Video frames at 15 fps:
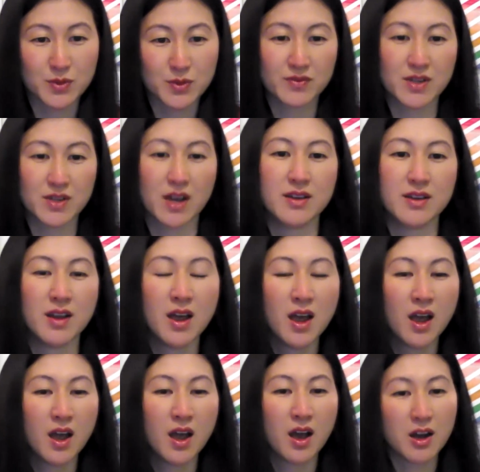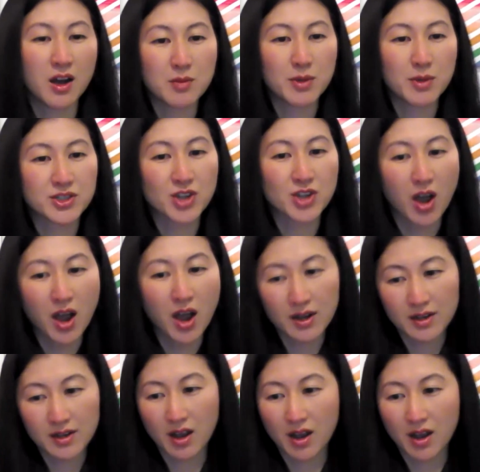We've done a
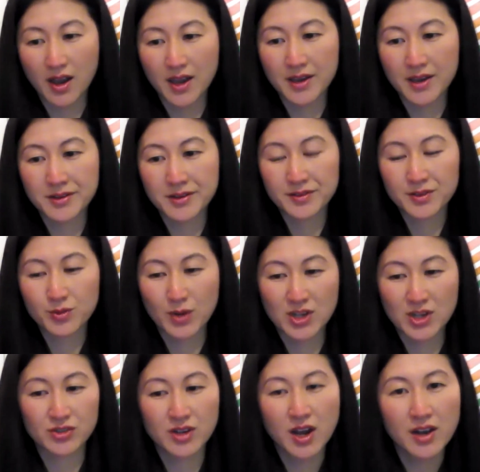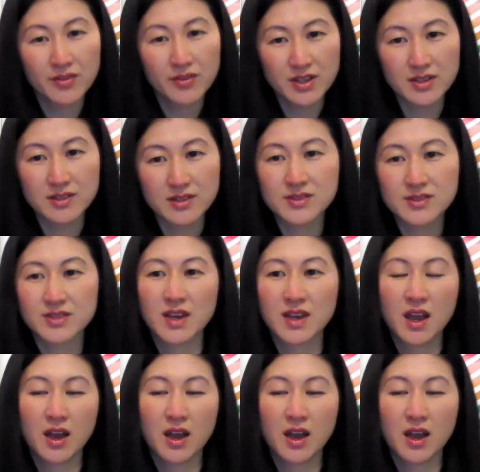talk on racial covenants,